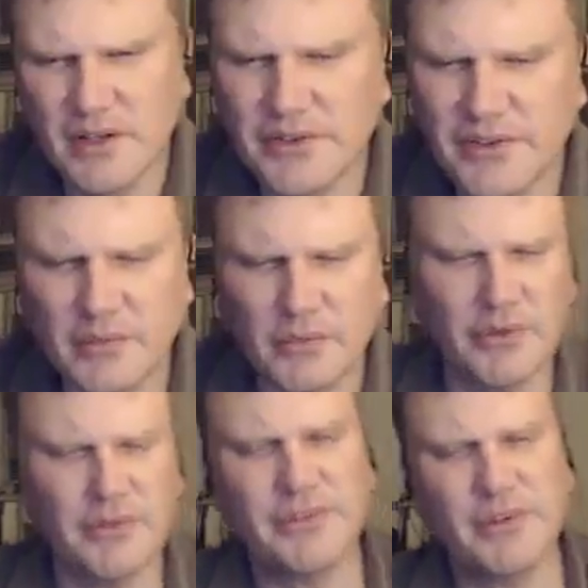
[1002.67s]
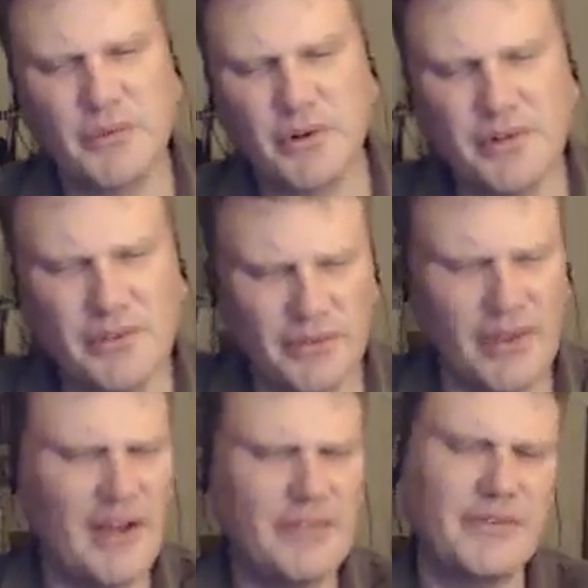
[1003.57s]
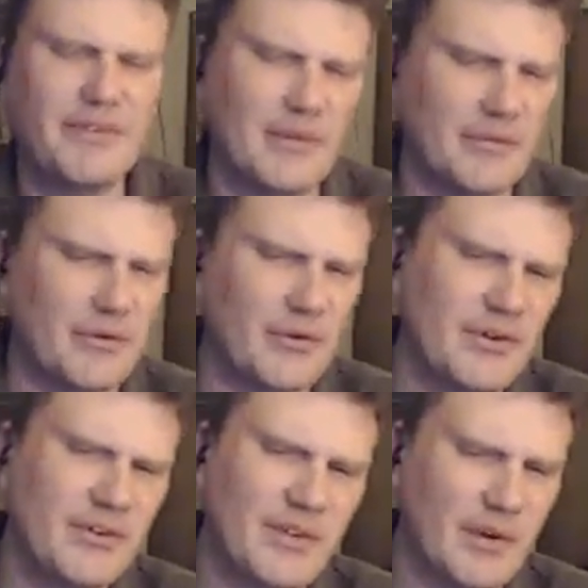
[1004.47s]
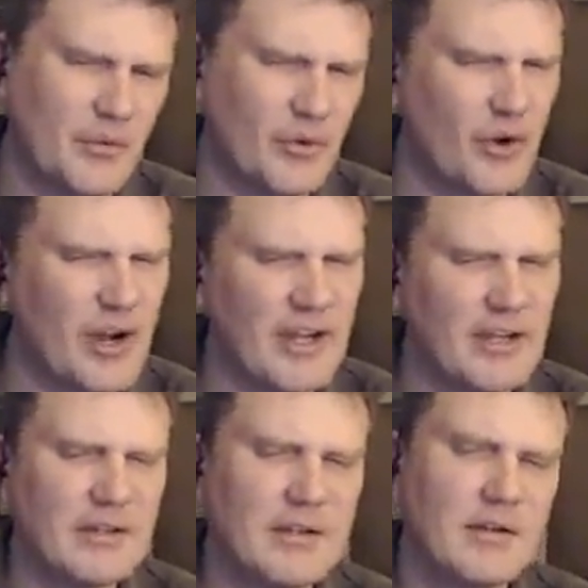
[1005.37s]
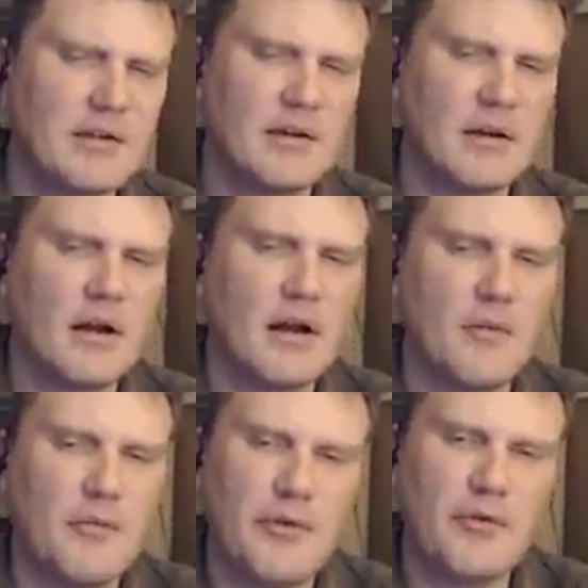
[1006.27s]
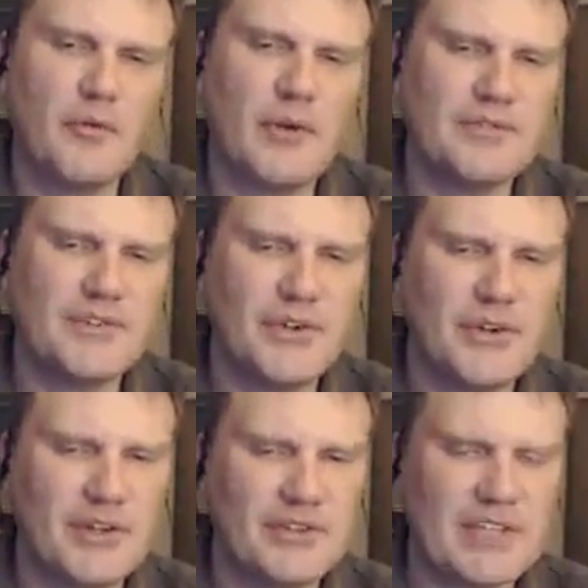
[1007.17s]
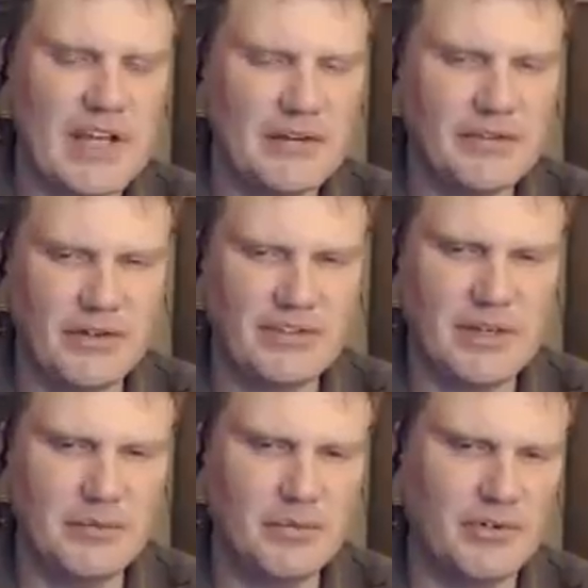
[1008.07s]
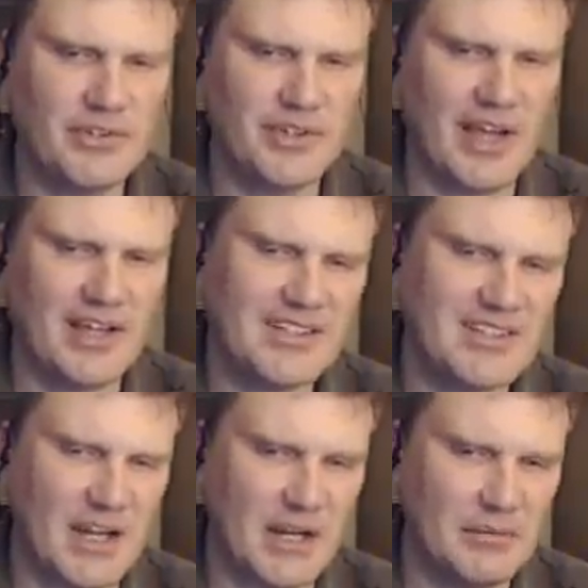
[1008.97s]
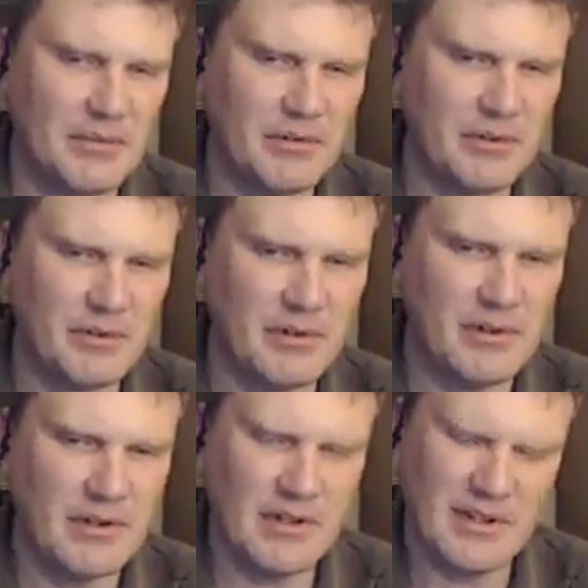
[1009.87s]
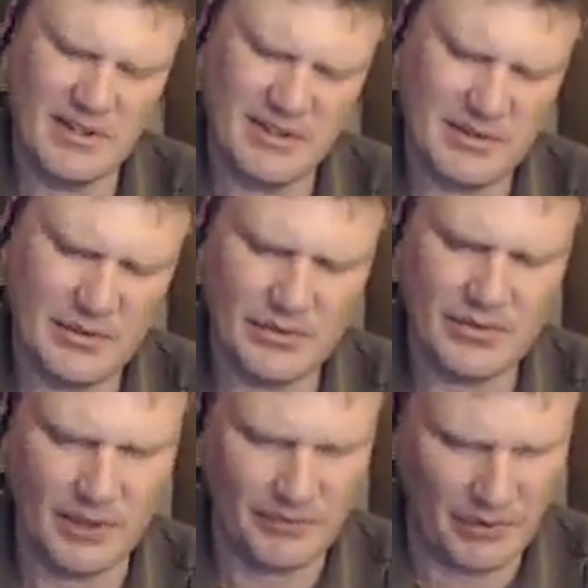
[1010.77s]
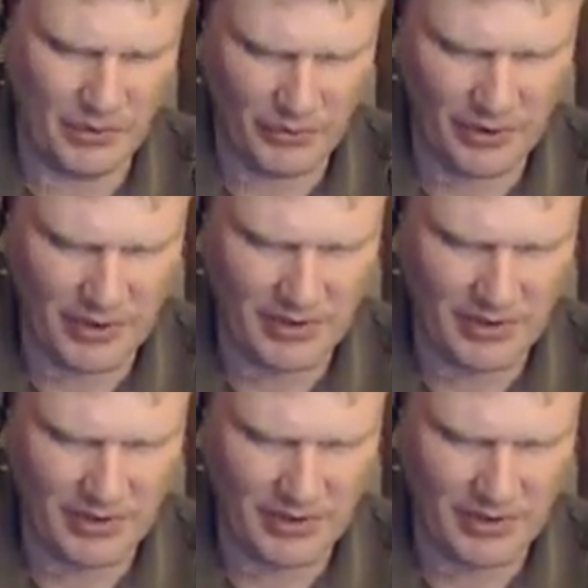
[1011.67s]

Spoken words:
symbol similar to that to some degree, some gray. Even reptilians have their temples in that shape to some degree.